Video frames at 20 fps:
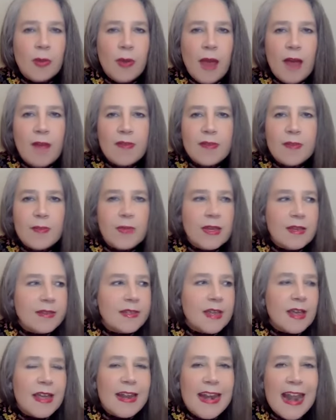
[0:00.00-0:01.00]
you have to be a
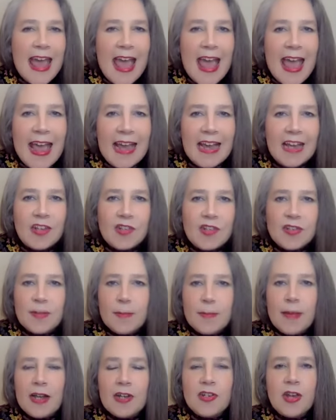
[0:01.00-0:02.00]
certain age to
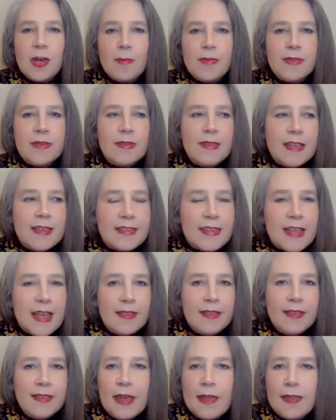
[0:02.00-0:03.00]
match up to this,
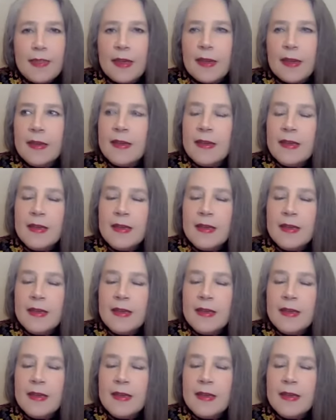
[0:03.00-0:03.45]
that and the other,